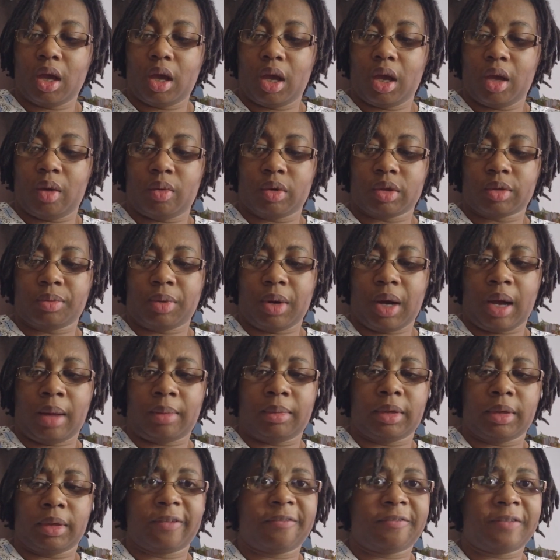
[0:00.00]
It was
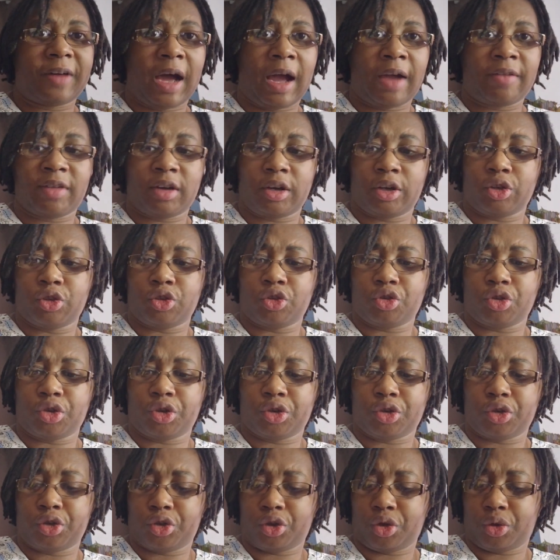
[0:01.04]
probably 500
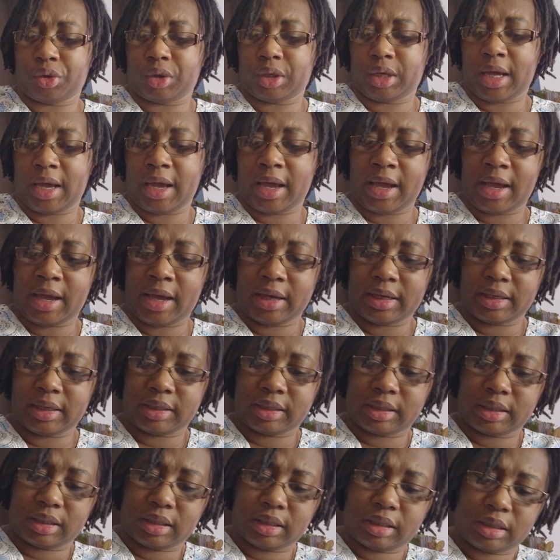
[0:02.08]
or so
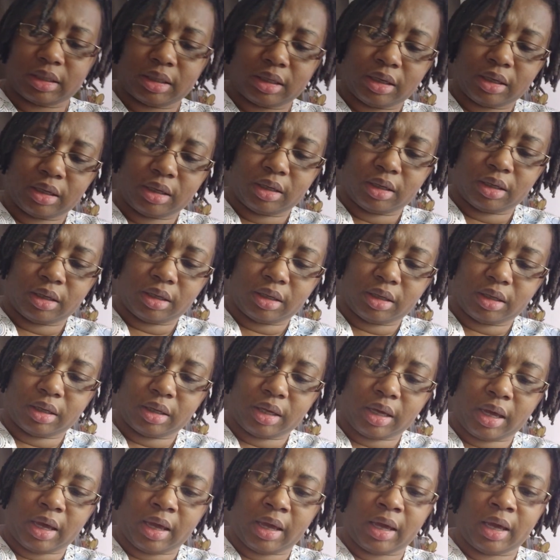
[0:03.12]
tags,
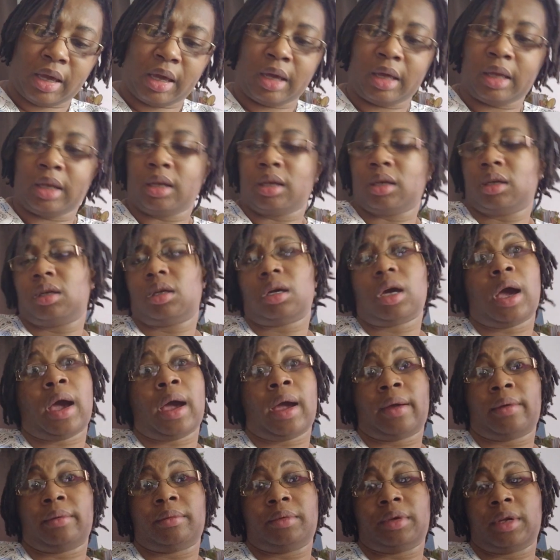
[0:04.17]
and
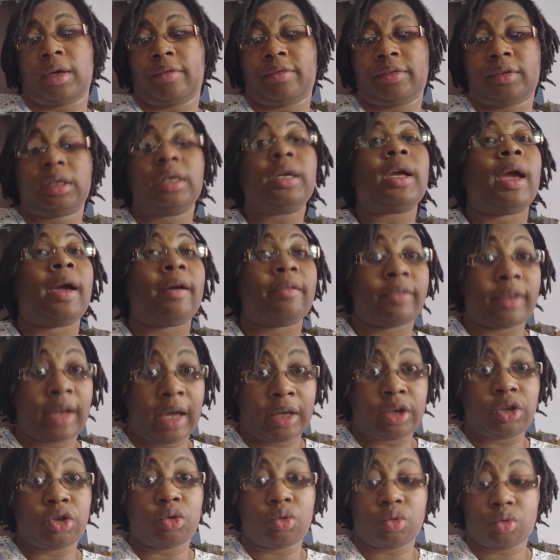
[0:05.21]
I definitely have
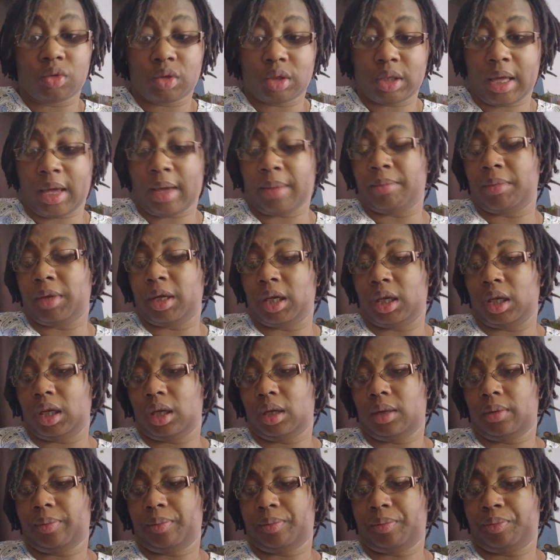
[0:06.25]
not used that many.
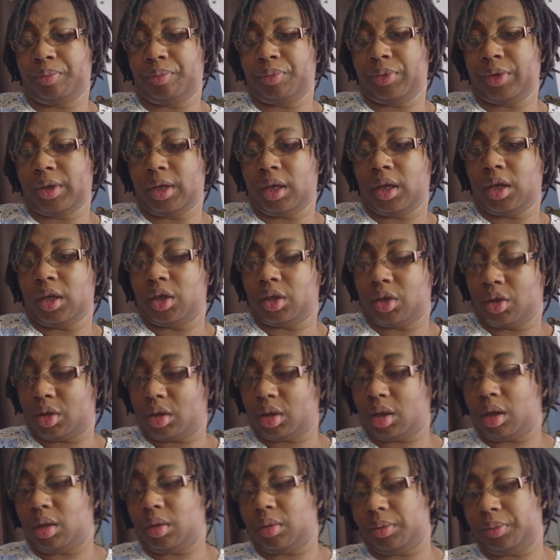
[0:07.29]

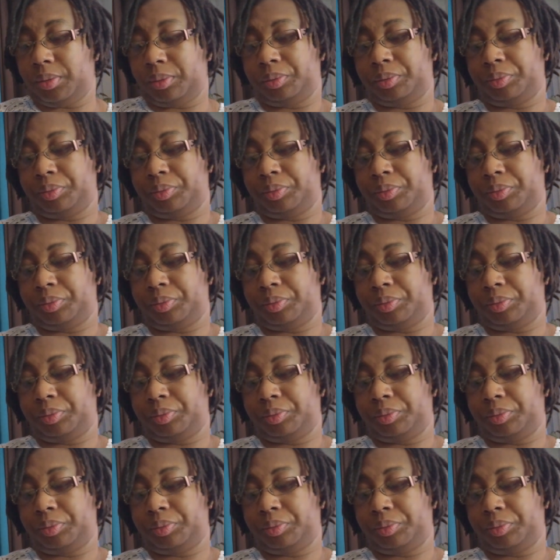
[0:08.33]
So